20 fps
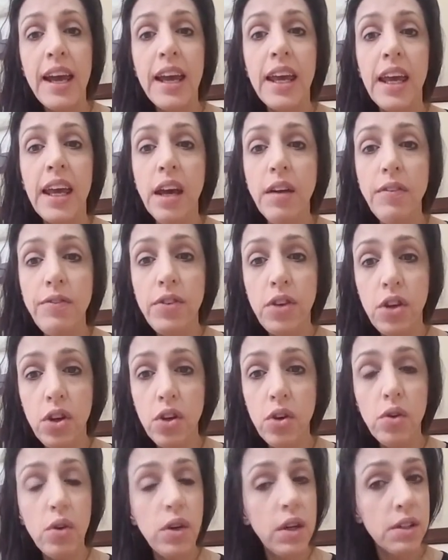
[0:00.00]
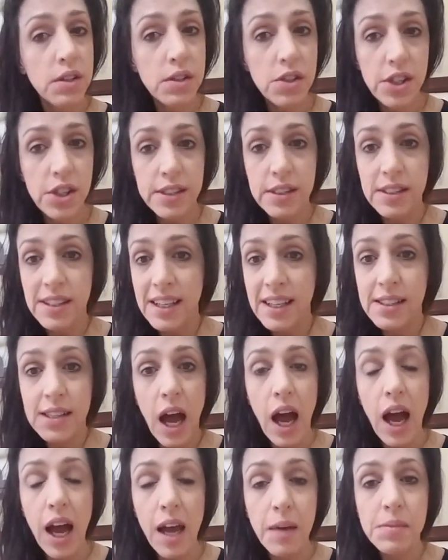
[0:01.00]
If you just need
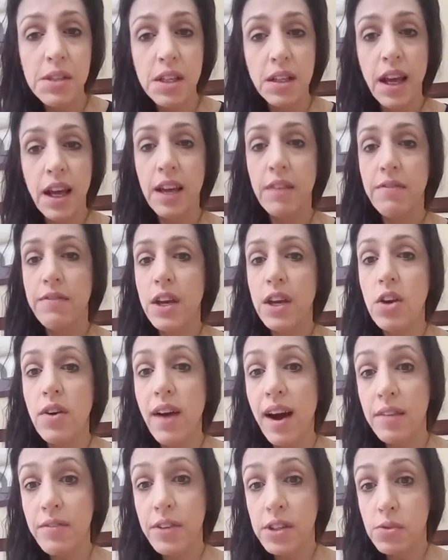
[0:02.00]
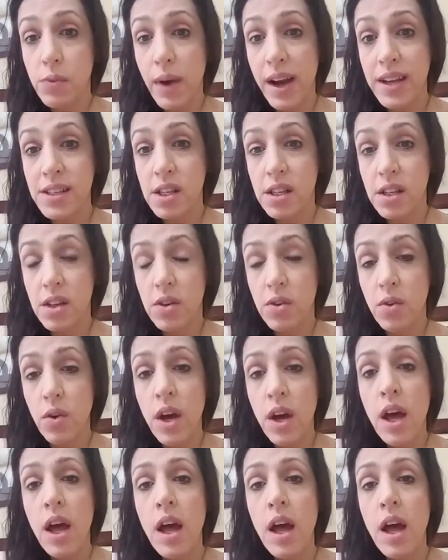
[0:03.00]
time to like figure out if it's right to you,